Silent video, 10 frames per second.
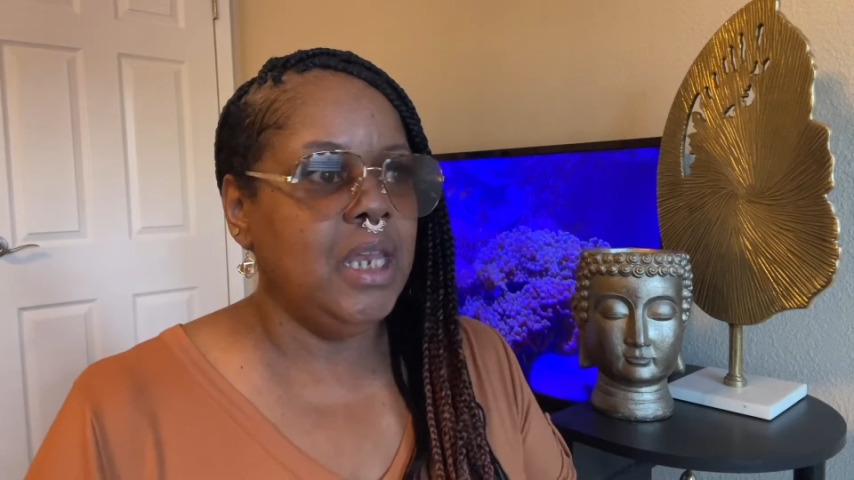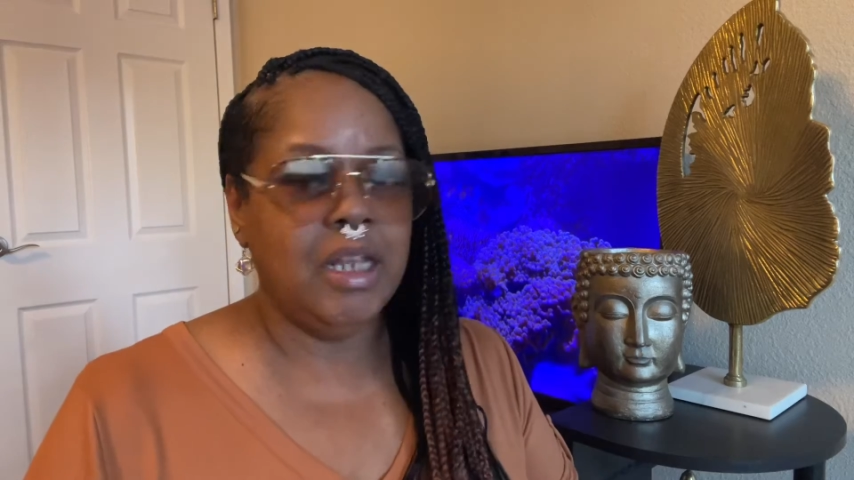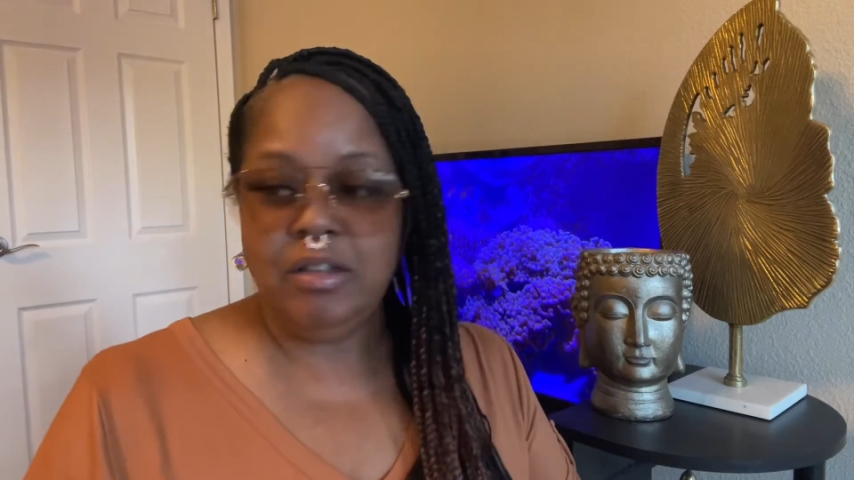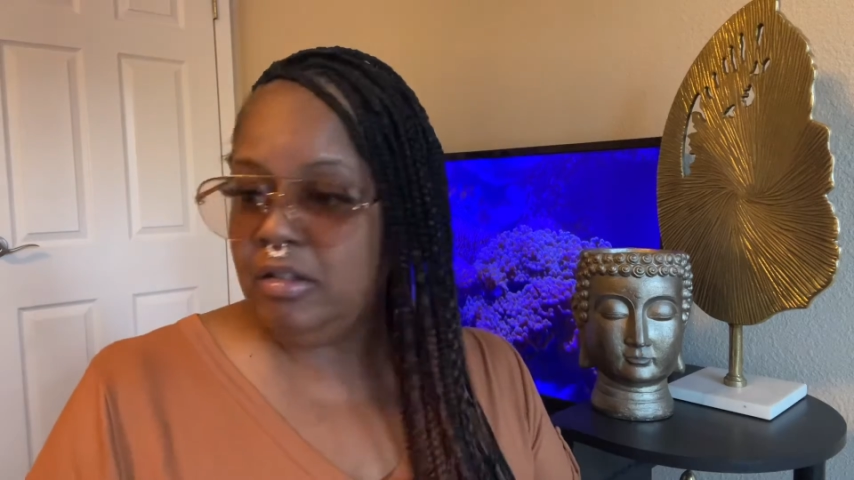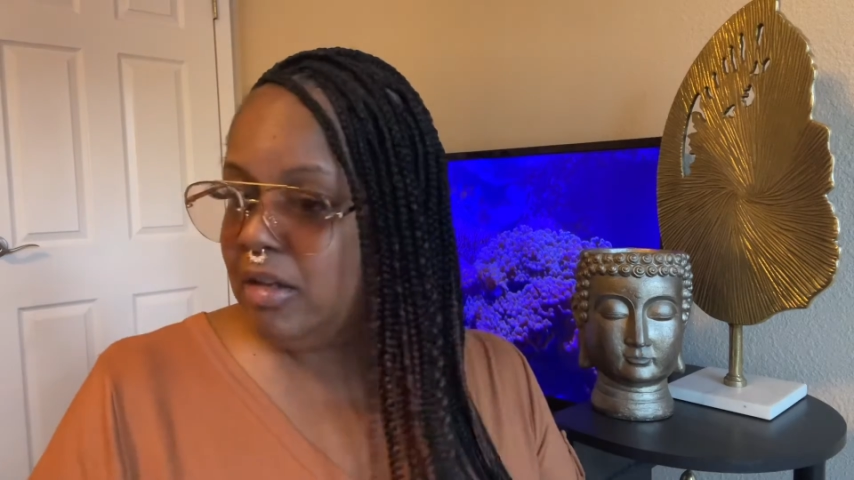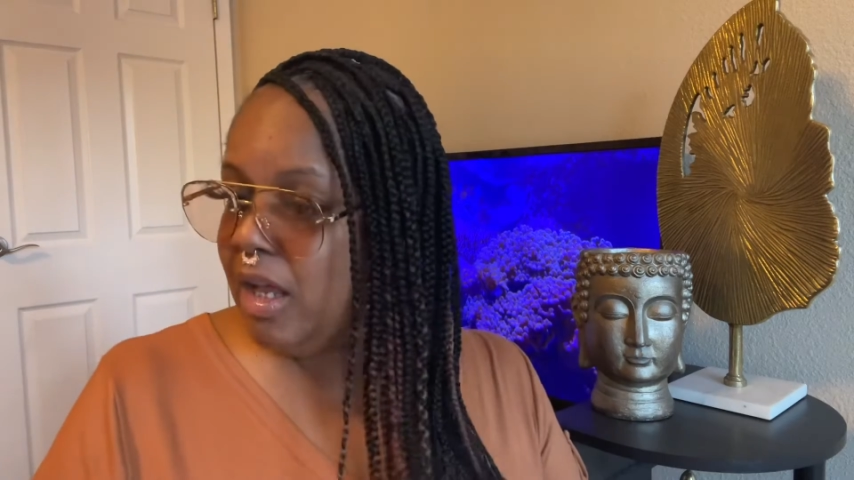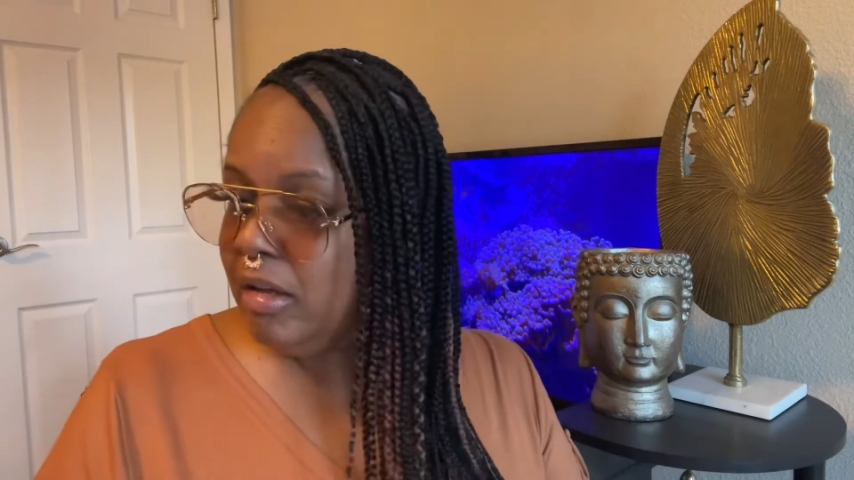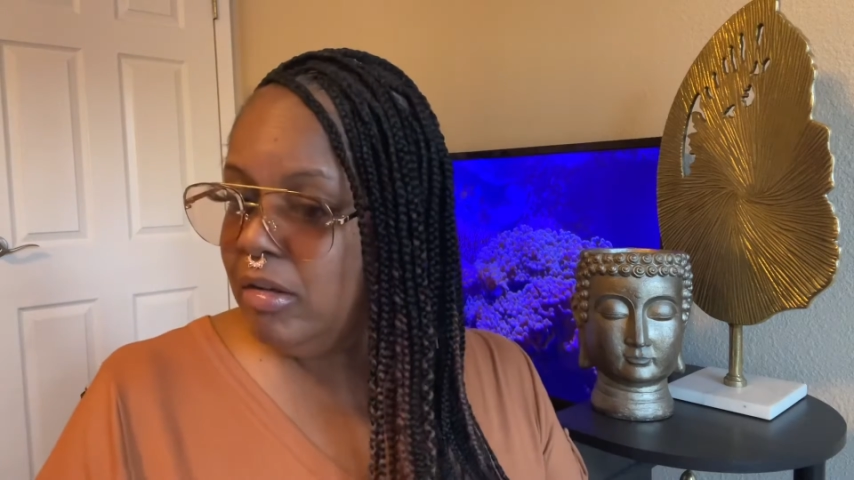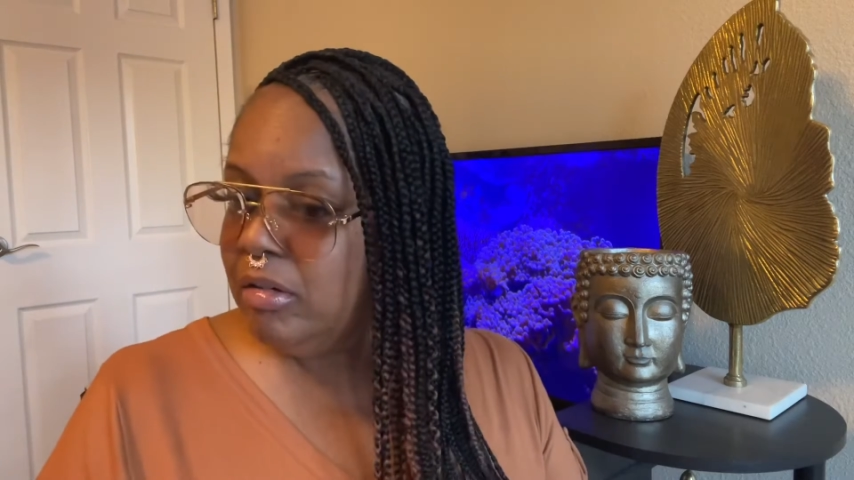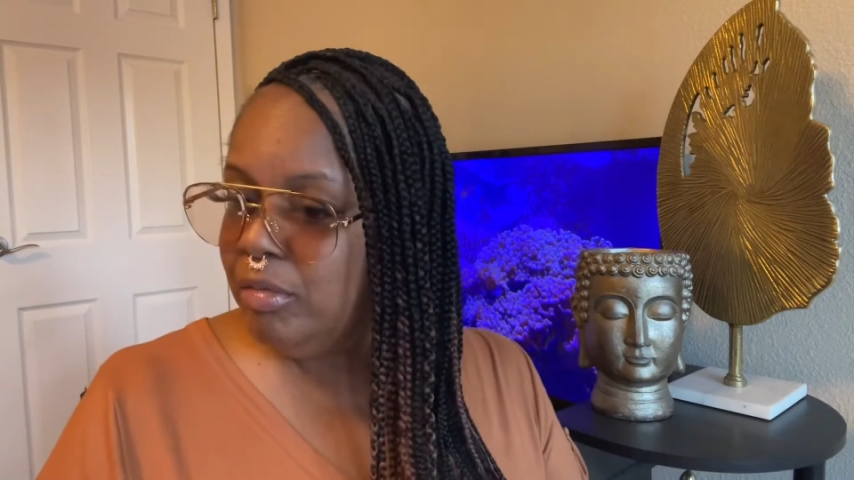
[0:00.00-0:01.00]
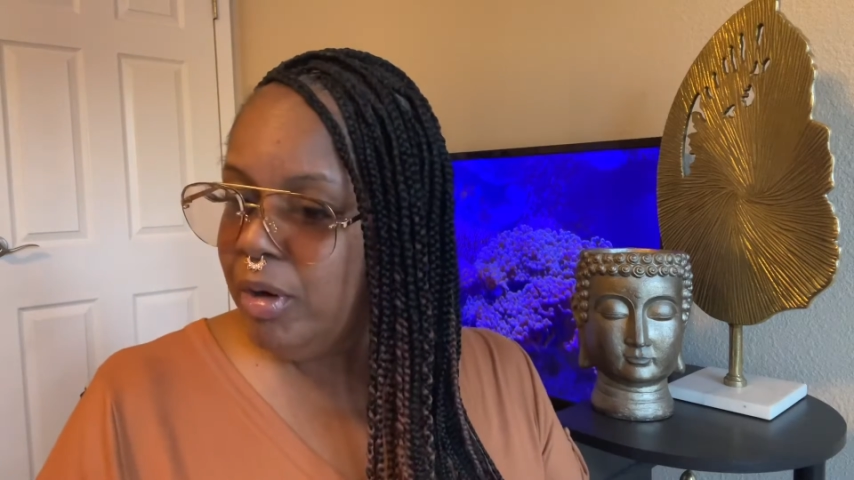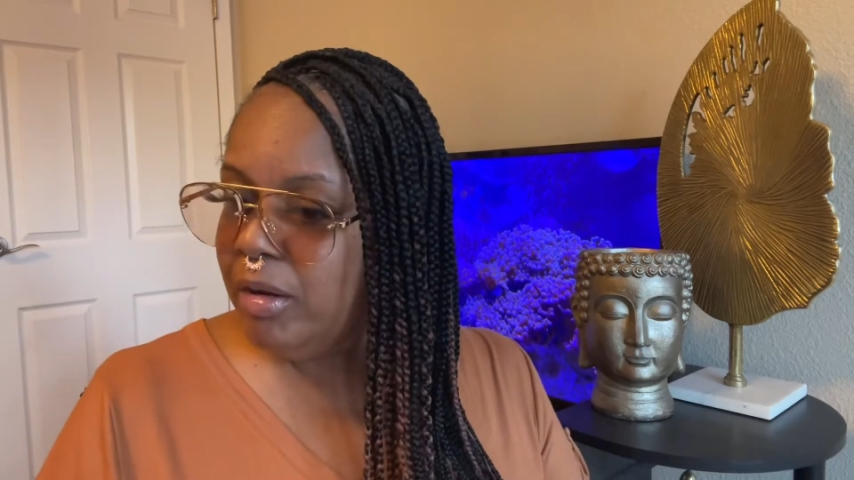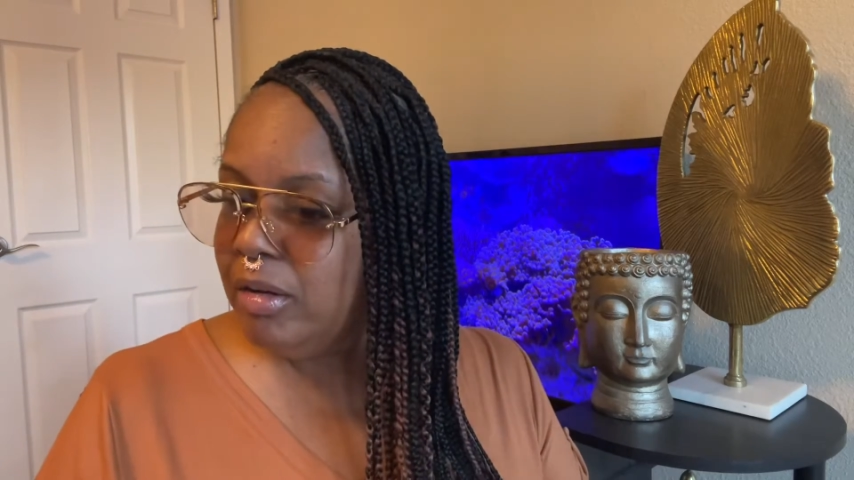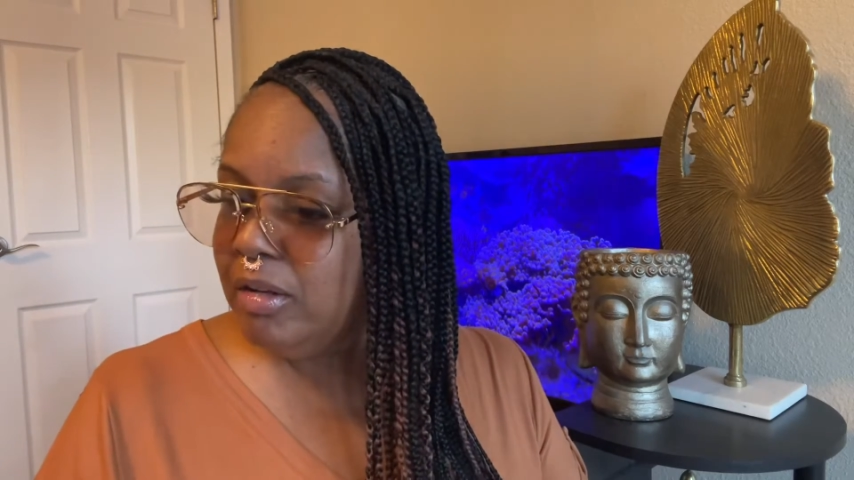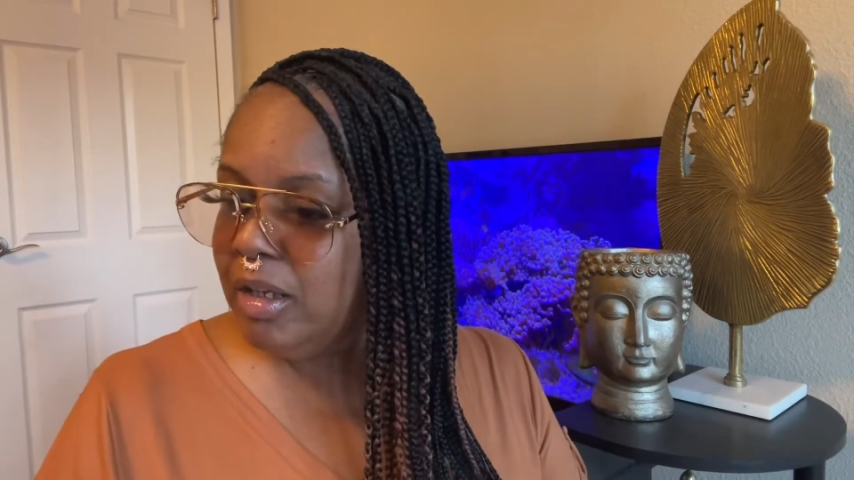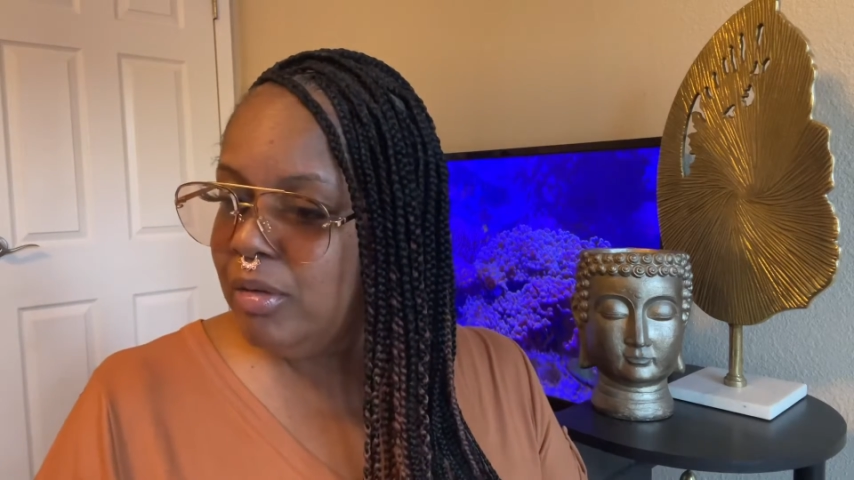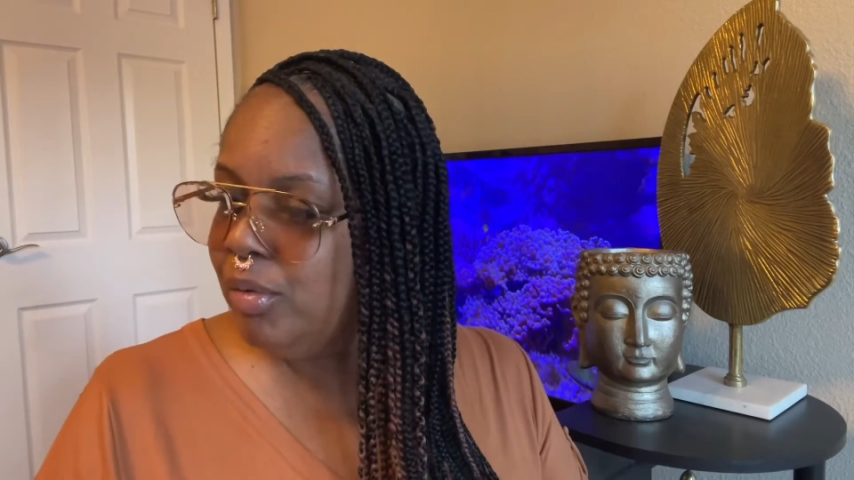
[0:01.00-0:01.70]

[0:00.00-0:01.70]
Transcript: I just kind of looked around and said,